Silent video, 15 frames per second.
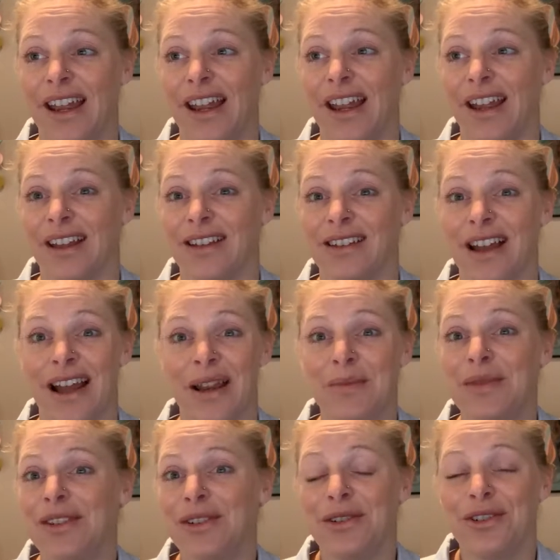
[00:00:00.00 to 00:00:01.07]
And I am
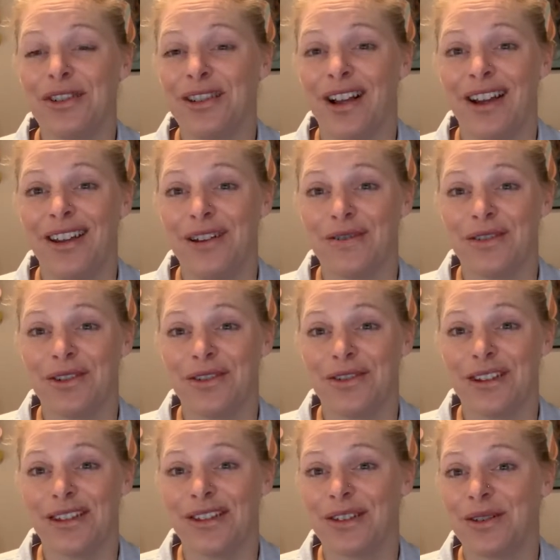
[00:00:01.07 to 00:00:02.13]
still a client of hers.
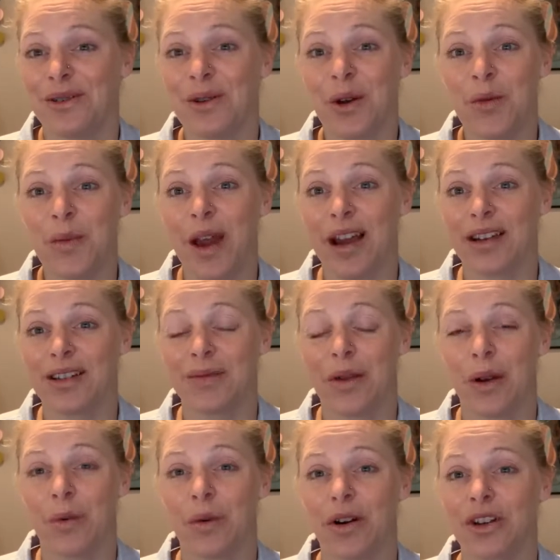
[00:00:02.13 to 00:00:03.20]
I still go back to my
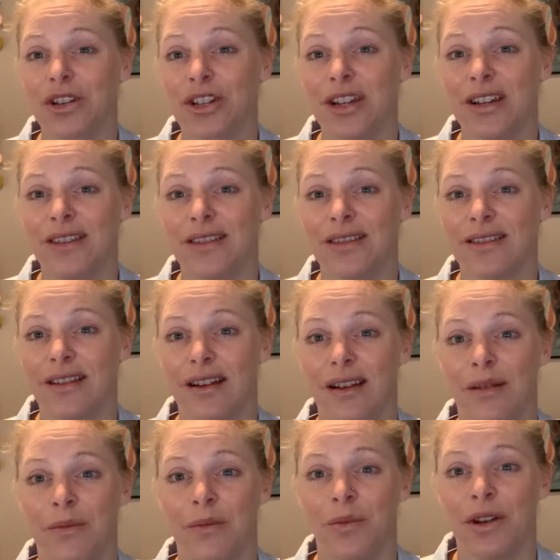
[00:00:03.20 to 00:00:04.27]
worksheets
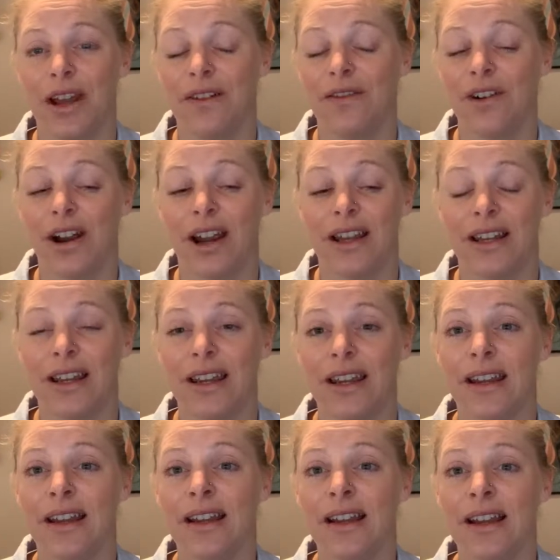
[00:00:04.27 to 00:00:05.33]
whenever I
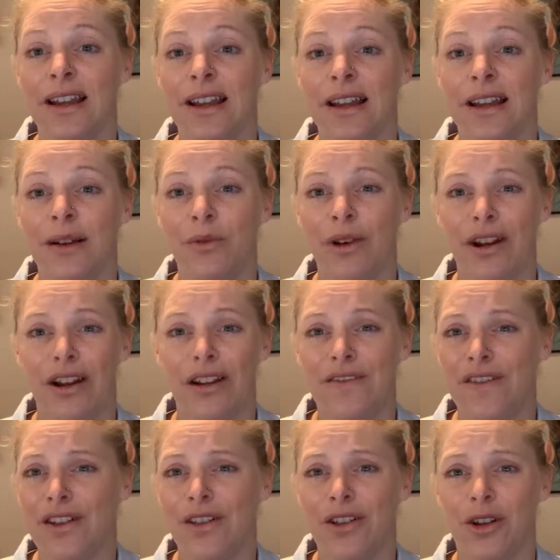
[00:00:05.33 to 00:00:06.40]
need, where I
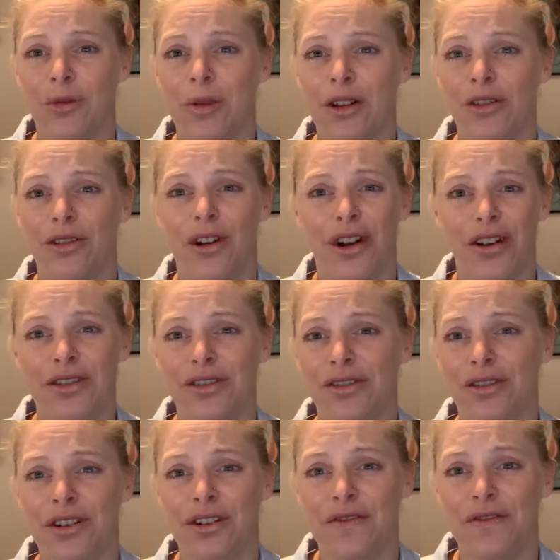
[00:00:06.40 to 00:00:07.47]
feel a little bit lost
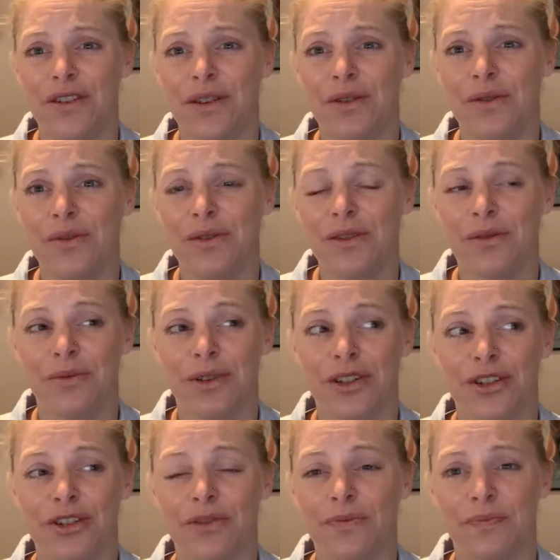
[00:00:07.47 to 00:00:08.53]
or confused,
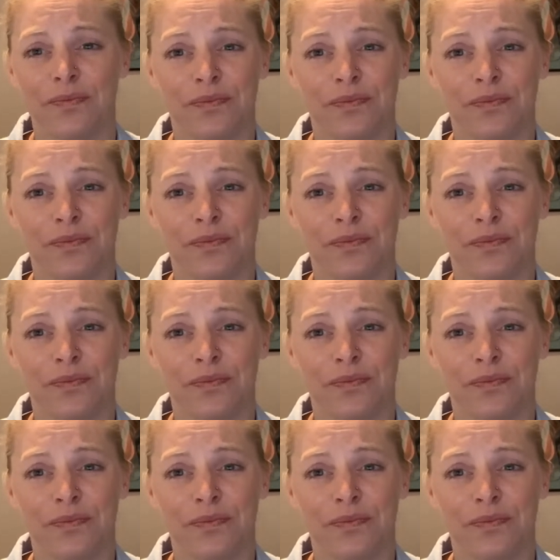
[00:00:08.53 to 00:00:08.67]
which